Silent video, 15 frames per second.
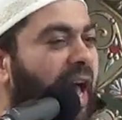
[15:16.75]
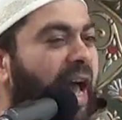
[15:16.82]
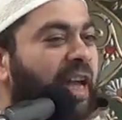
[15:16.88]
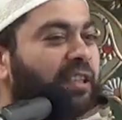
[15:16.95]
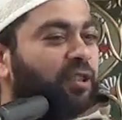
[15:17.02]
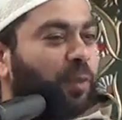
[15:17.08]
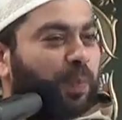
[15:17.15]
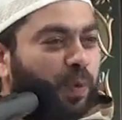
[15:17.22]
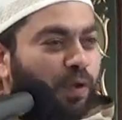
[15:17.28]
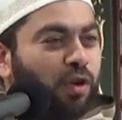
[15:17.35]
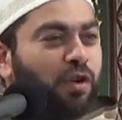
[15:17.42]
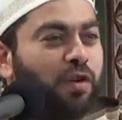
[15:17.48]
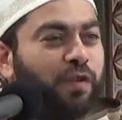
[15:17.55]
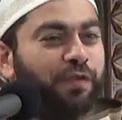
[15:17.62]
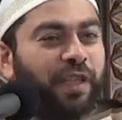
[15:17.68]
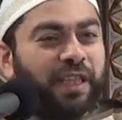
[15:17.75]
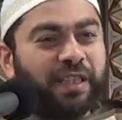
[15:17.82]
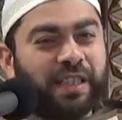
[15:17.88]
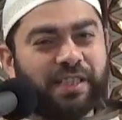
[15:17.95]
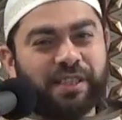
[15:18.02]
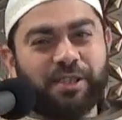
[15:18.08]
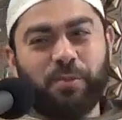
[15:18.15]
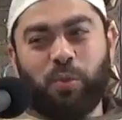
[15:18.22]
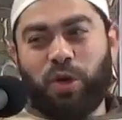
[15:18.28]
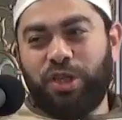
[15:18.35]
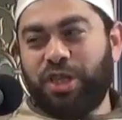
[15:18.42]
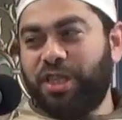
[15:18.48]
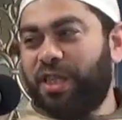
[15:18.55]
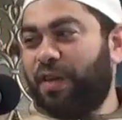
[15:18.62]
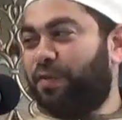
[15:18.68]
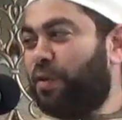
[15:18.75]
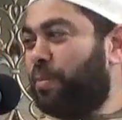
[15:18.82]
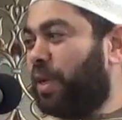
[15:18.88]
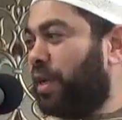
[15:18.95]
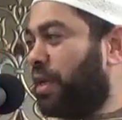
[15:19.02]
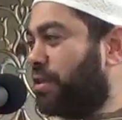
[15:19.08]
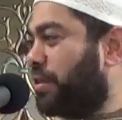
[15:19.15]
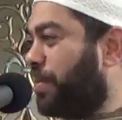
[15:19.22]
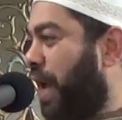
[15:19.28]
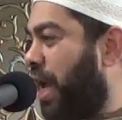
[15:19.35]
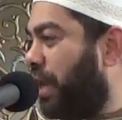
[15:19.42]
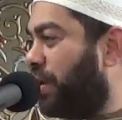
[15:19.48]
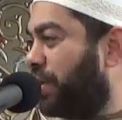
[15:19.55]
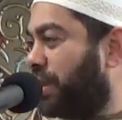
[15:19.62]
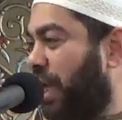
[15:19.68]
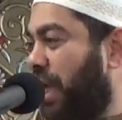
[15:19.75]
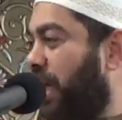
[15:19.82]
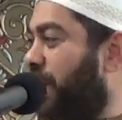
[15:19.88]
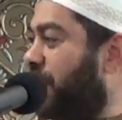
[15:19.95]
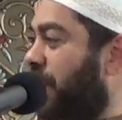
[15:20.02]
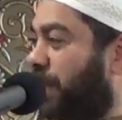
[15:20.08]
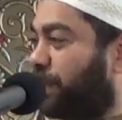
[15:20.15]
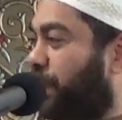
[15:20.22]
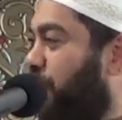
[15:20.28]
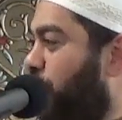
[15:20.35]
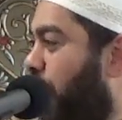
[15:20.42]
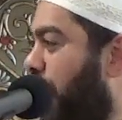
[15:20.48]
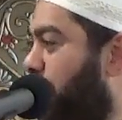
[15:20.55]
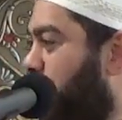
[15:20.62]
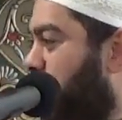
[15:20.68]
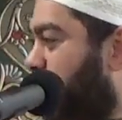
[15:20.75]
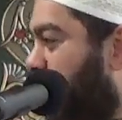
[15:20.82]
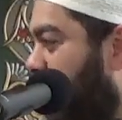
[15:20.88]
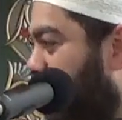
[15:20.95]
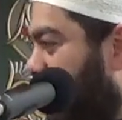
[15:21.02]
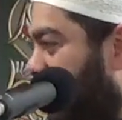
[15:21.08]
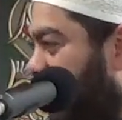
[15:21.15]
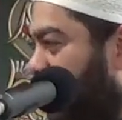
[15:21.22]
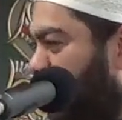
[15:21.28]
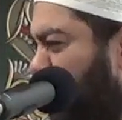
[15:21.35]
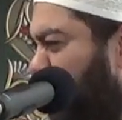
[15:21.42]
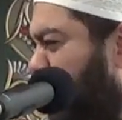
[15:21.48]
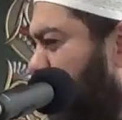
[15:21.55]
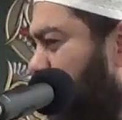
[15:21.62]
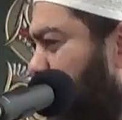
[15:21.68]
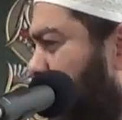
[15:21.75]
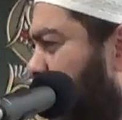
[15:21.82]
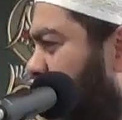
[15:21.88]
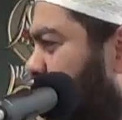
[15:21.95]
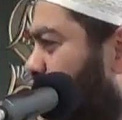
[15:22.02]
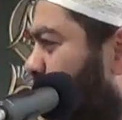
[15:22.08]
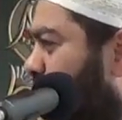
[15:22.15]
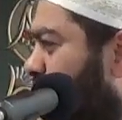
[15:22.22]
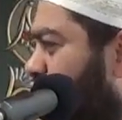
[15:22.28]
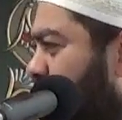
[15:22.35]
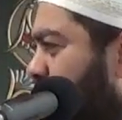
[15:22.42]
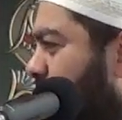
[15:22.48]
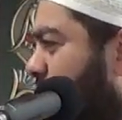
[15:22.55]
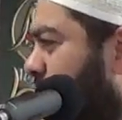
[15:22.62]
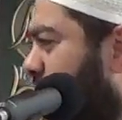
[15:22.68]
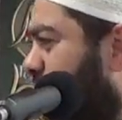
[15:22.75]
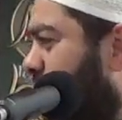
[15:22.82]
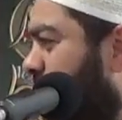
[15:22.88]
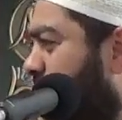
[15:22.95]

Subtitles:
And to prove that this is mu'jizah from Allah subhanahu wa ta'ala, not from Muhammad sallallahu alayhi wa sallam, who couldn't read, who couldn't write,